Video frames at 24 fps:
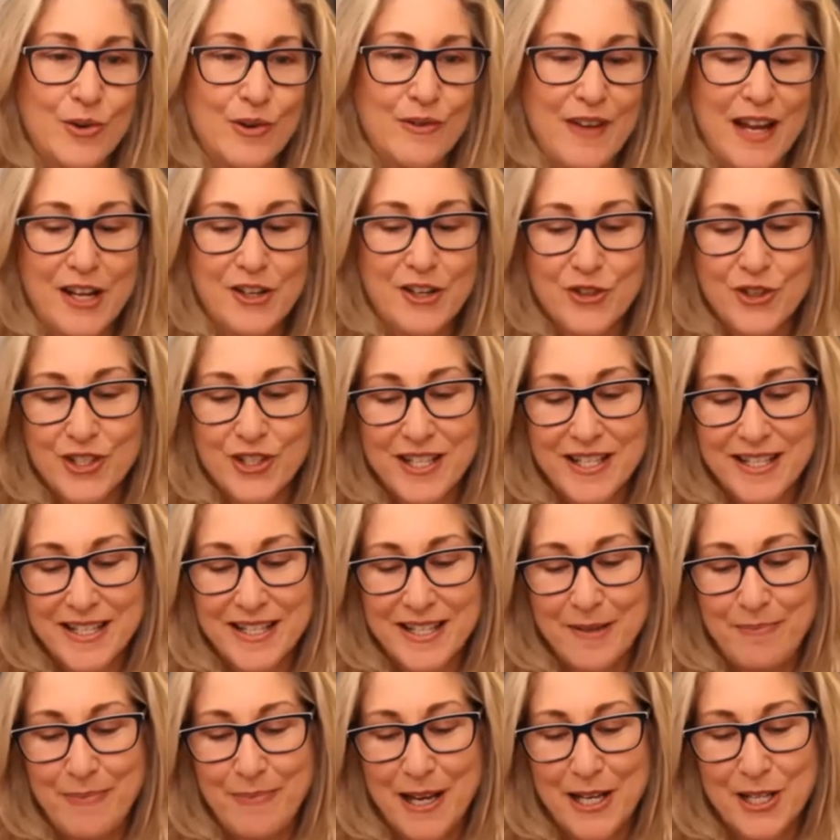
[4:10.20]
evangelist
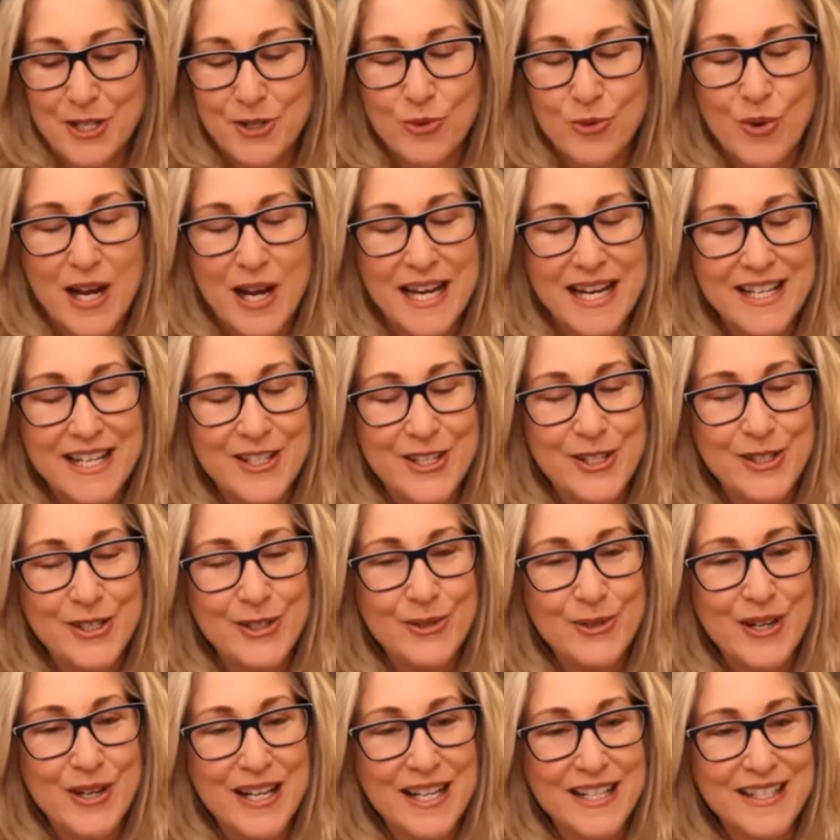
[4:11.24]
is the best way
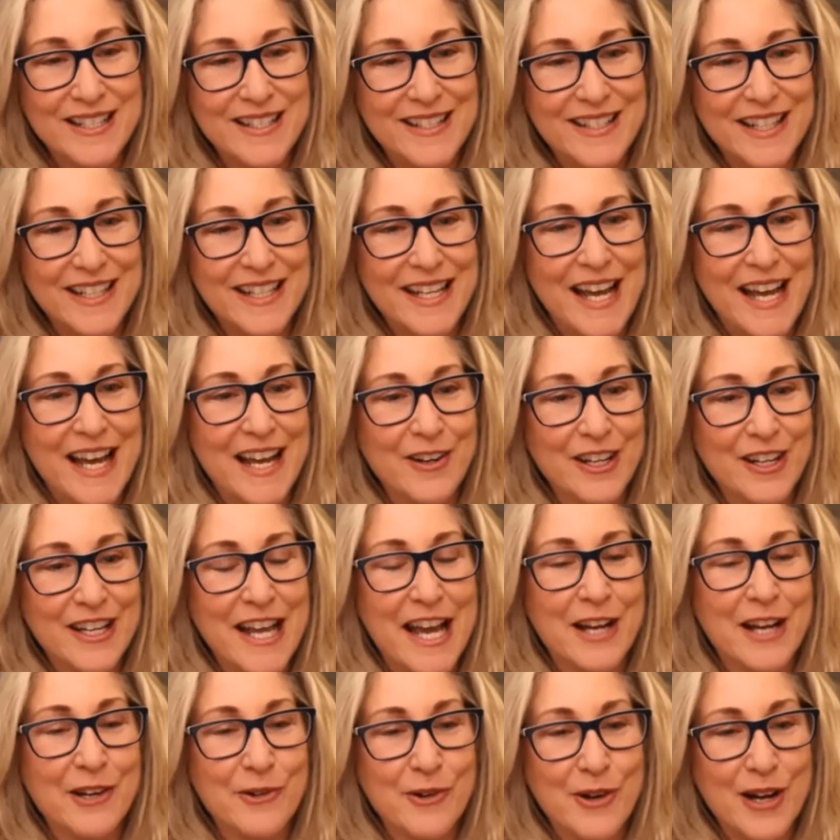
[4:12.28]
to
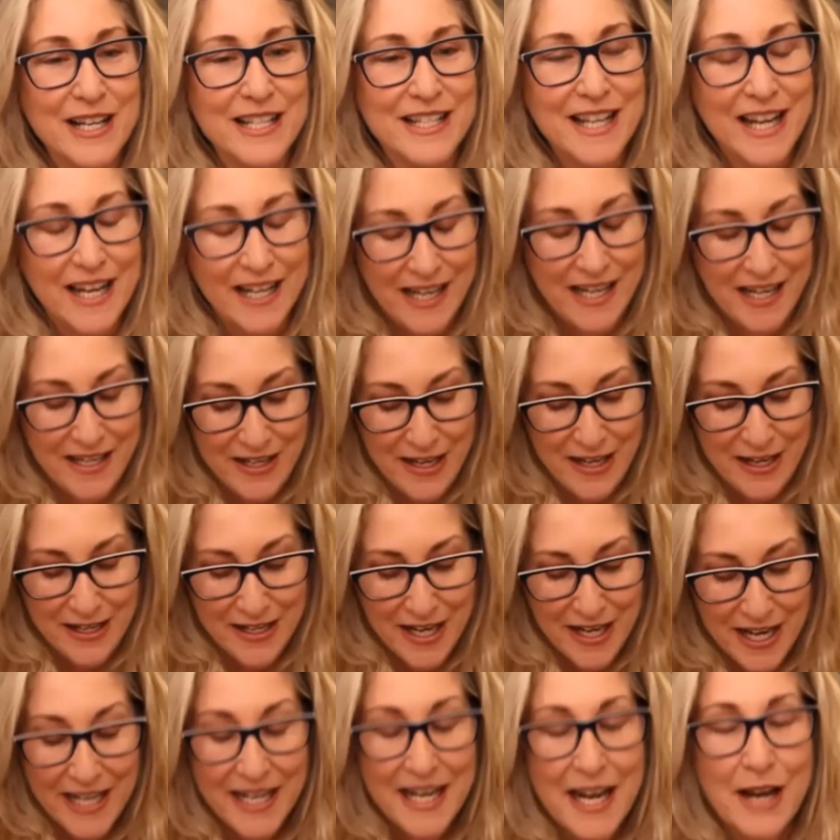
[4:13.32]
categorize that. And
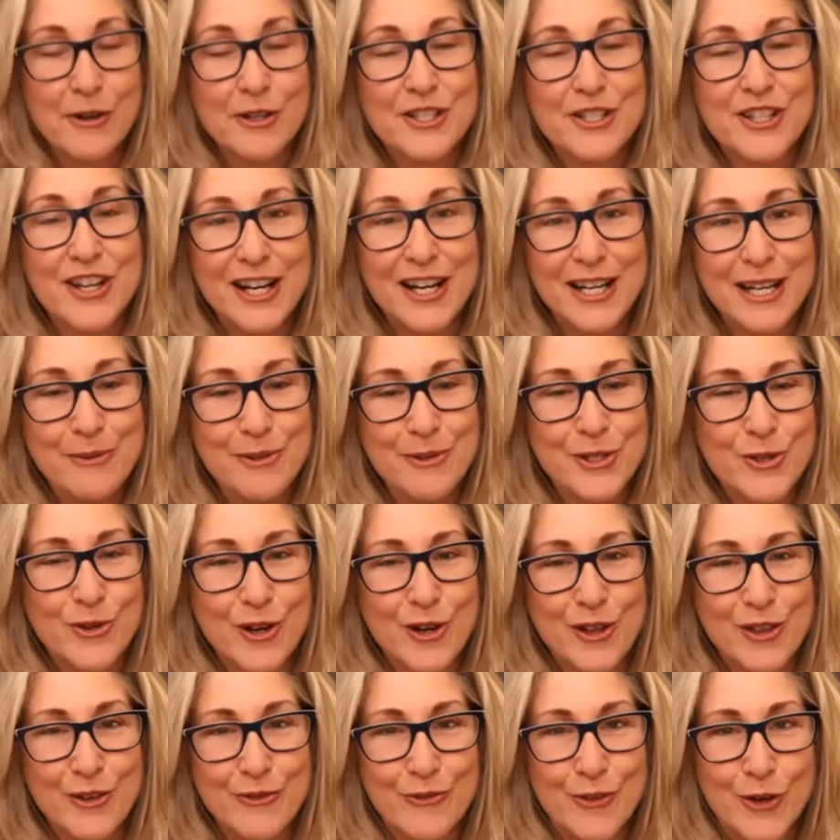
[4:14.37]
Guy Kawasaki was
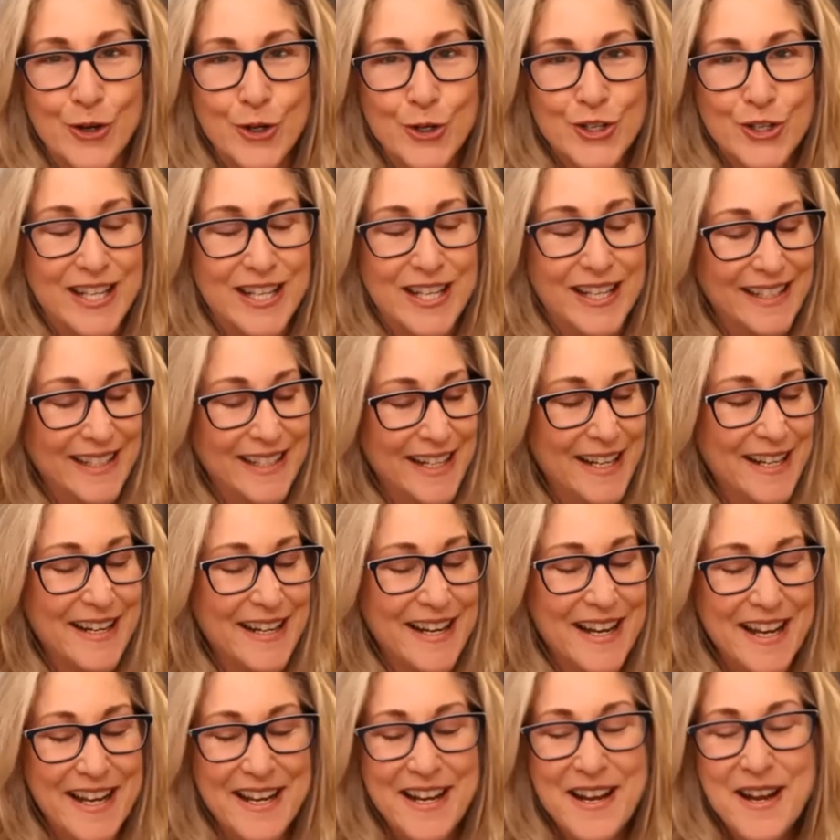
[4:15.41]
sort of the first
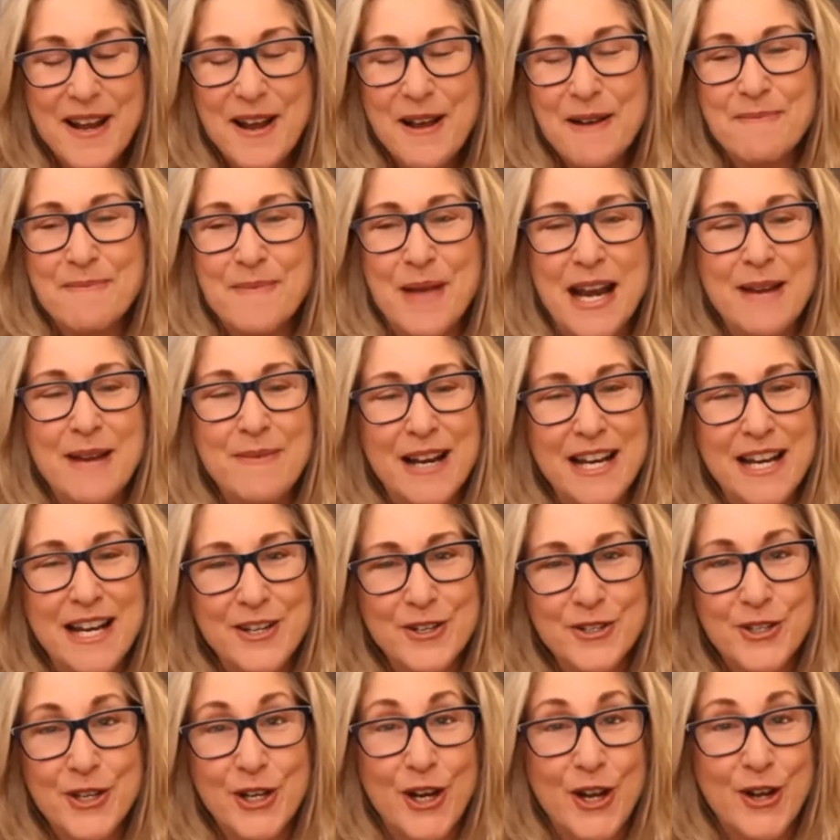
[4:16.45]
many, many
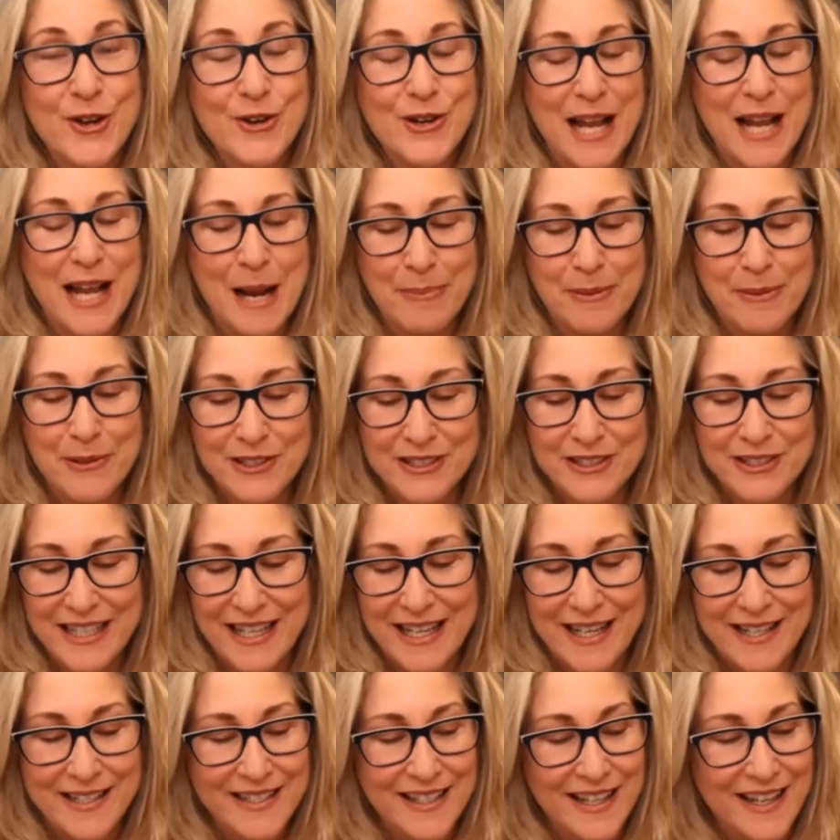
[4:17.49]
years ago at Apple.
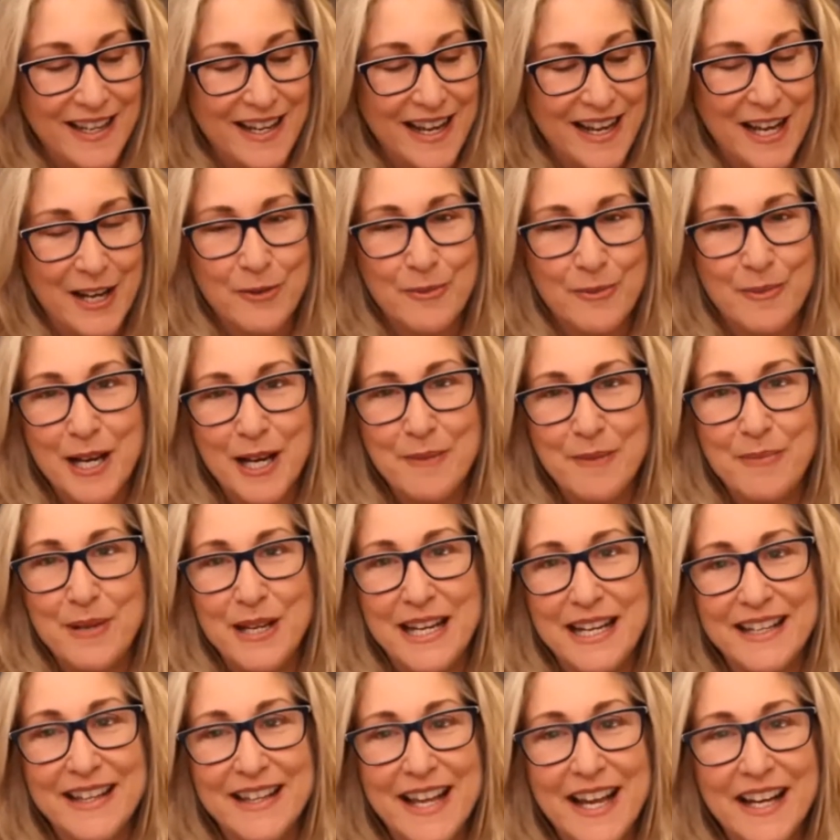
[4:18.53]
And I don't mind
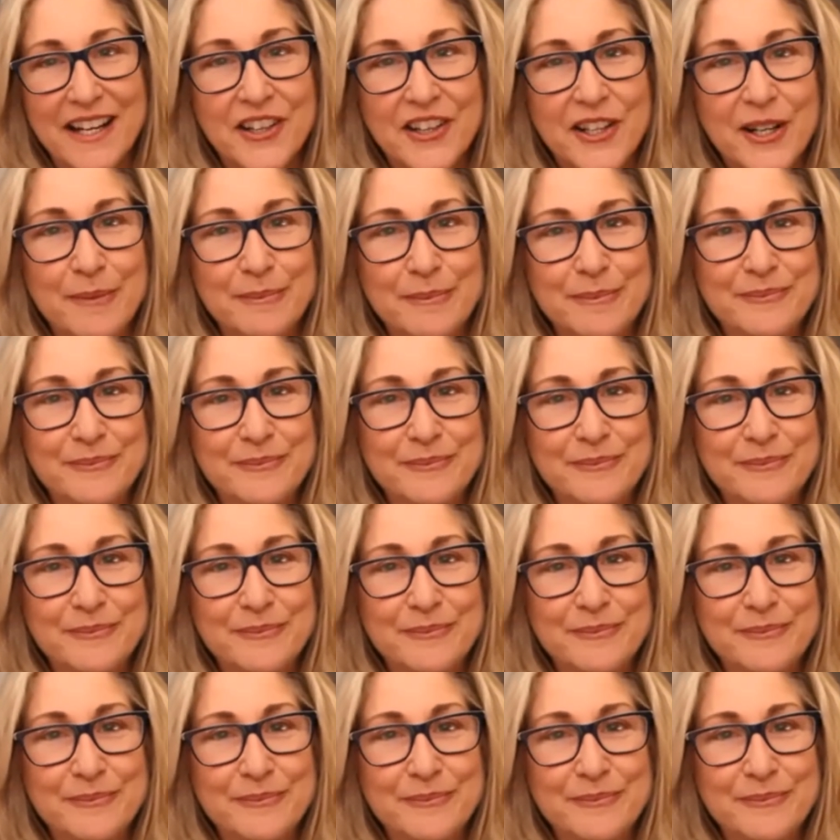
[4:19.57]
being in that club.